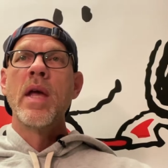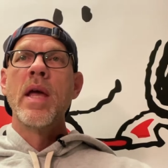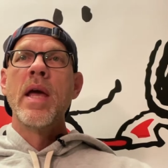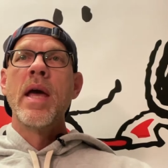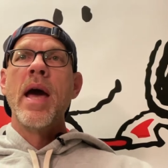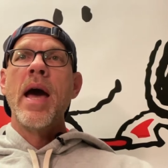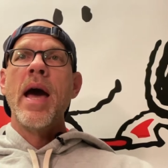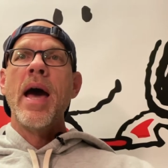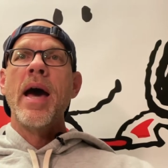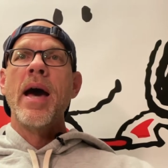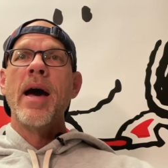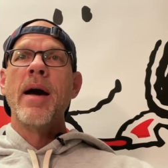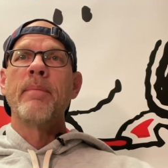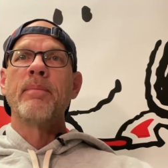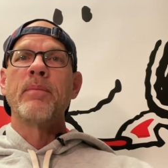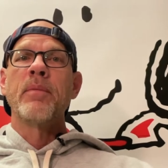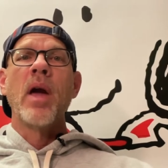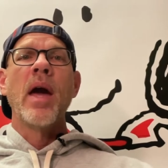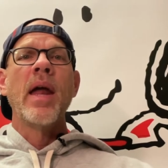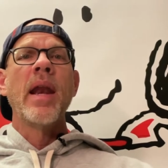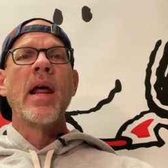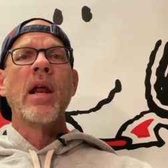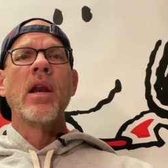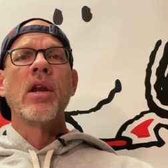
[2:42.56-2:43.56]
um,
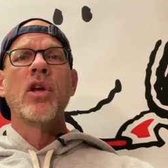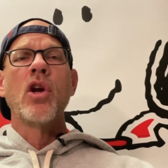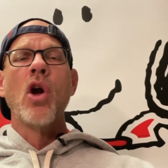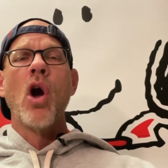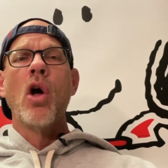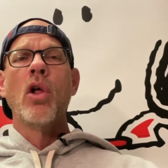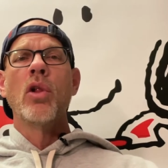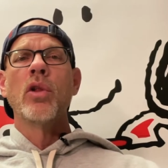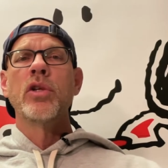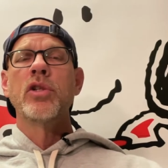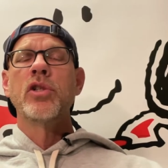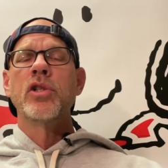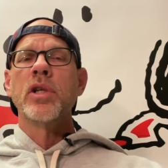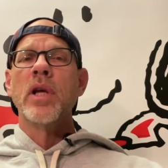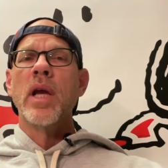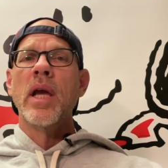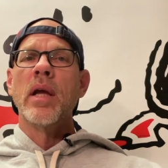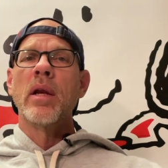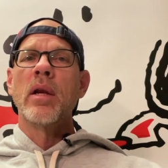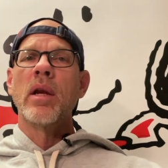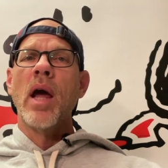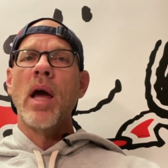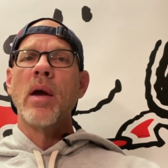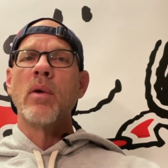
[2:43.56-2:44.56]
got out of college
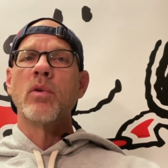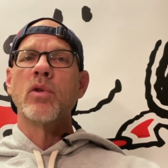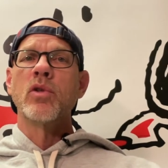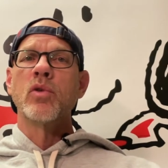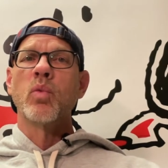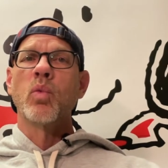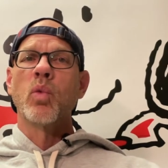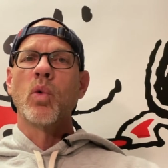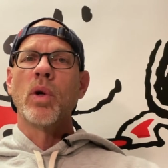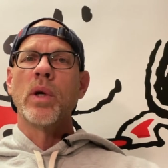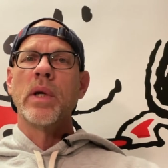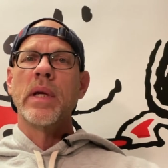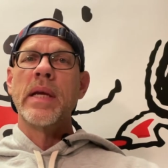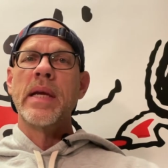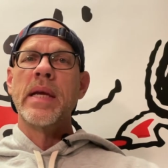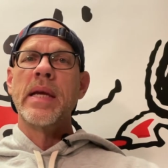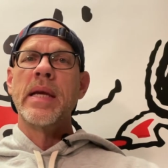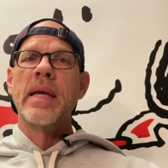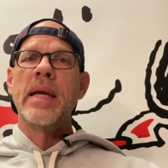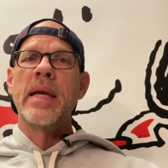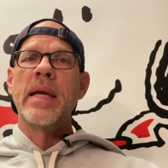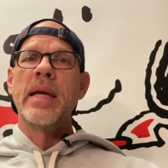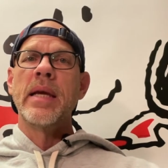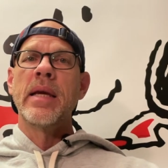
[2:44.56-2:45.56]
and I was
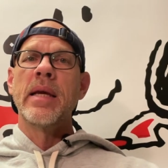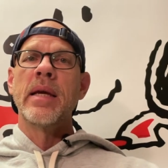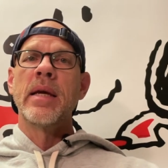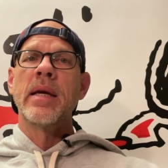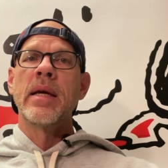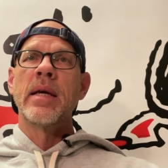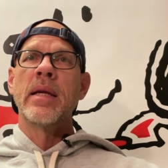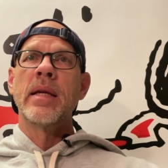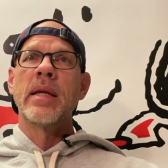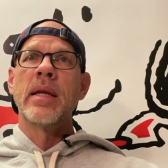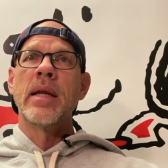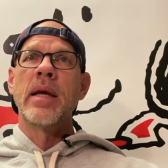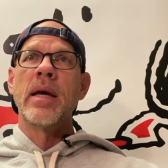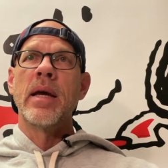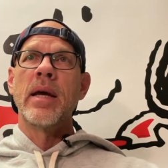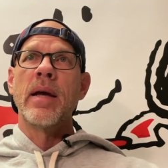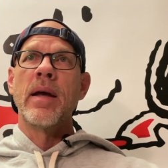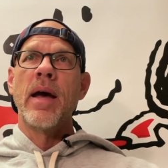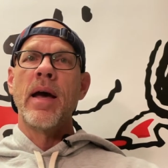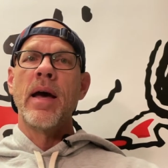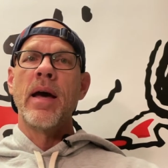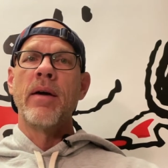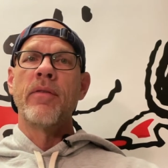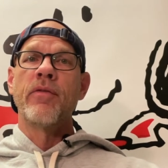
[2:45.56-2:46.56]
working in
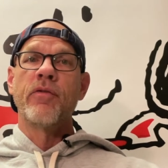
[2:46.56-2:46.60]
uh,